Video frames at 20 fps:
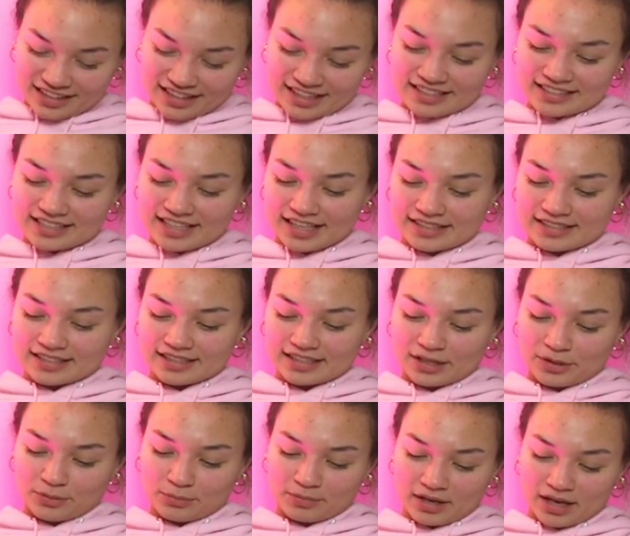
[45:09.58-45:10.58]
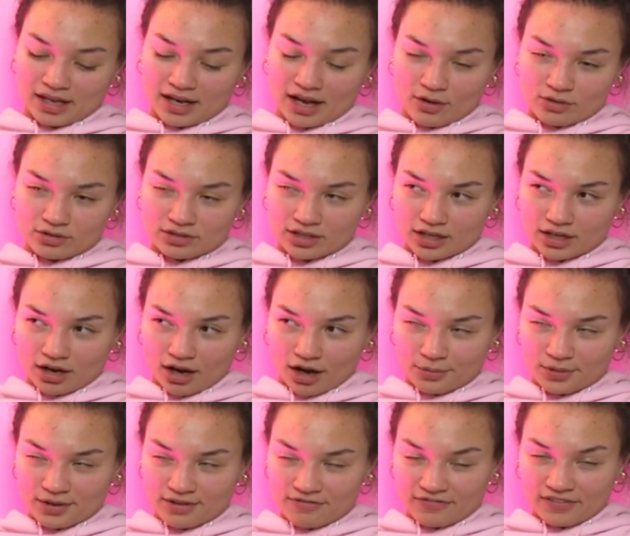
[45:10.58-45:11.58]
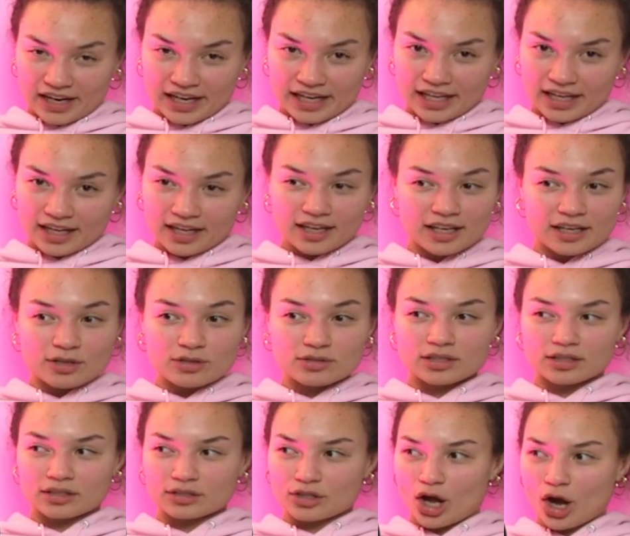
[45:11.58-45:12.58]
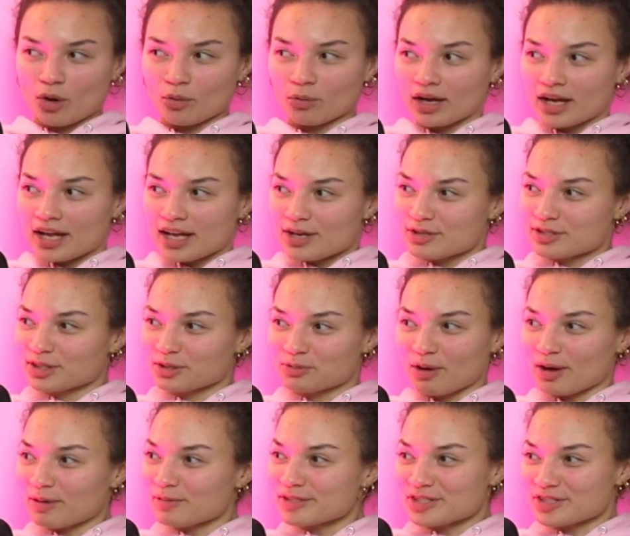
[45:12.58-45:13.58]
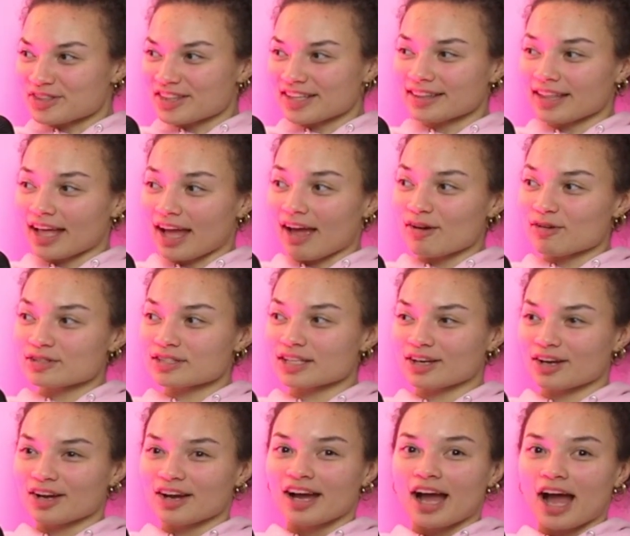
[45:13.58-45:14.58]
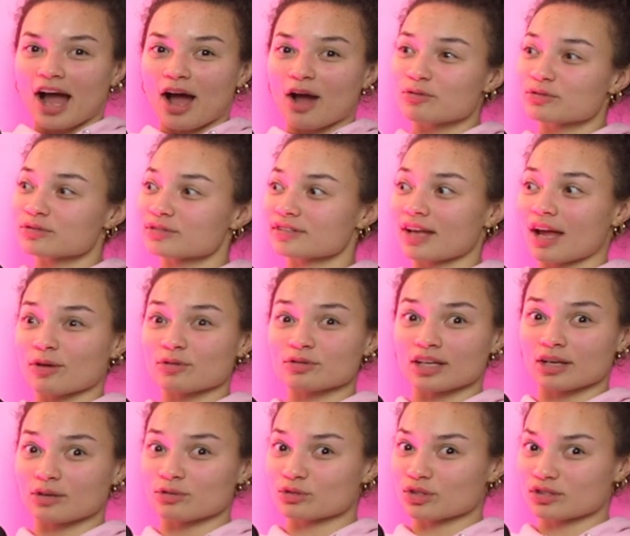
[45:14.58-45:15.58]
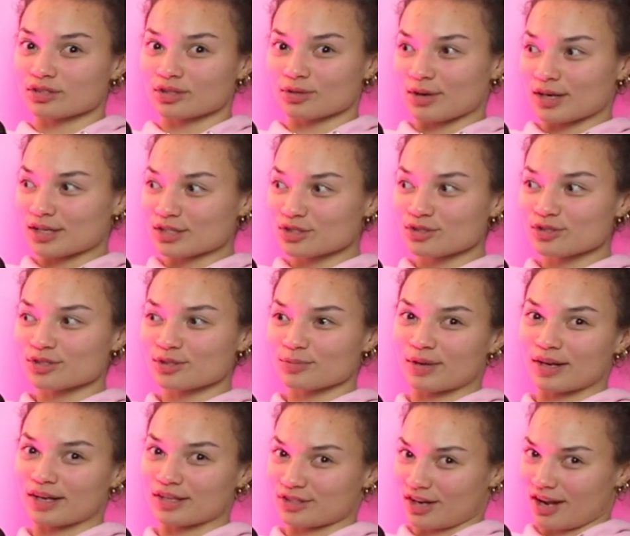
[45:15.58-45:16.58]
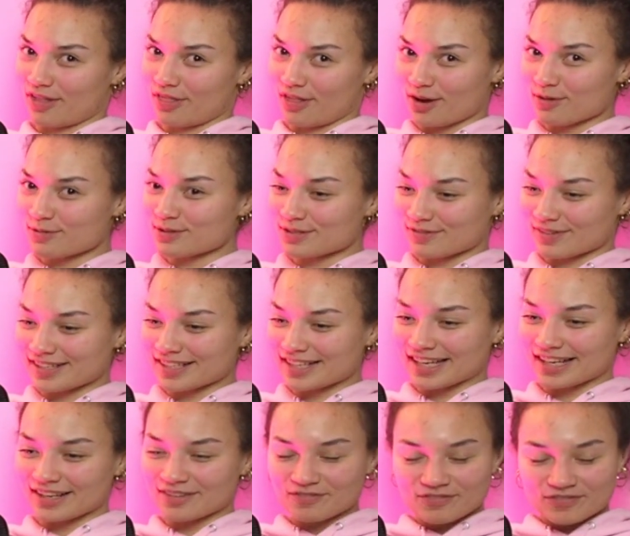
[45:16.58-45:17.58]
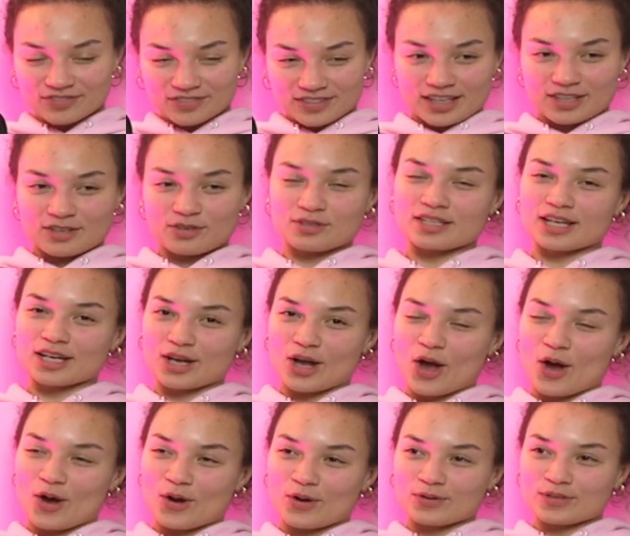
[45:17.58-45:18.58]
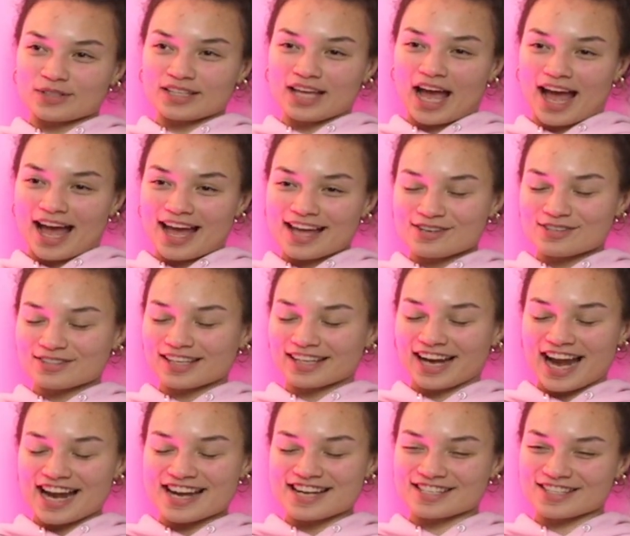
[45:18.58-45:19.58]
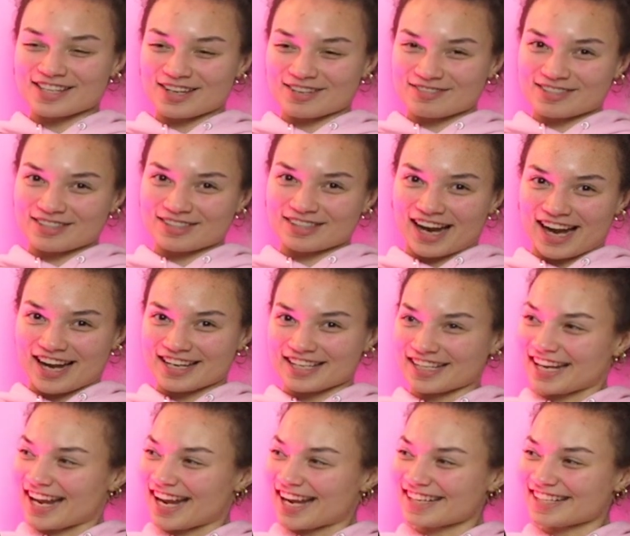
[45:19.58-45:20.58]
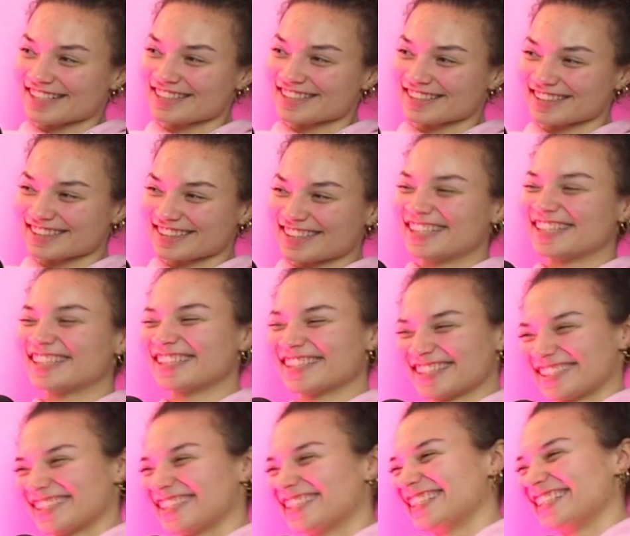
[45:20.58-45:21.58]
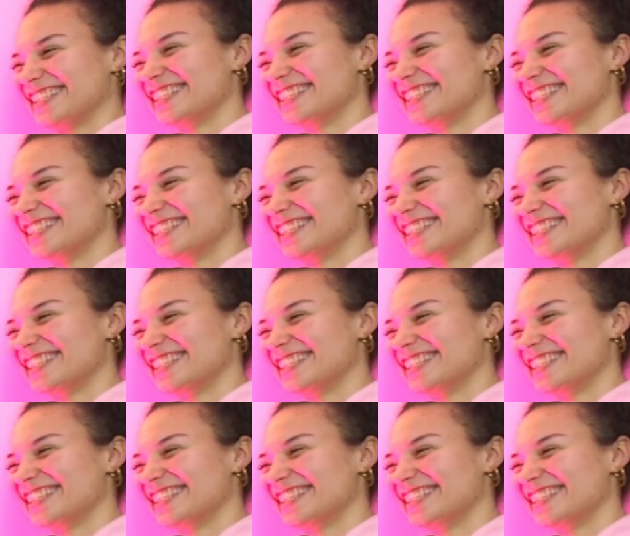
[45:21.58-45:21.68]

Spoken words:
I texted him and I was like, are we fighting? And he was like, no. He was like, why would you think that? And I was like, it was just a question you submitted. I thought it was funny. And he was like, oh, yeah. He was like, I just thought we were kind of good at it.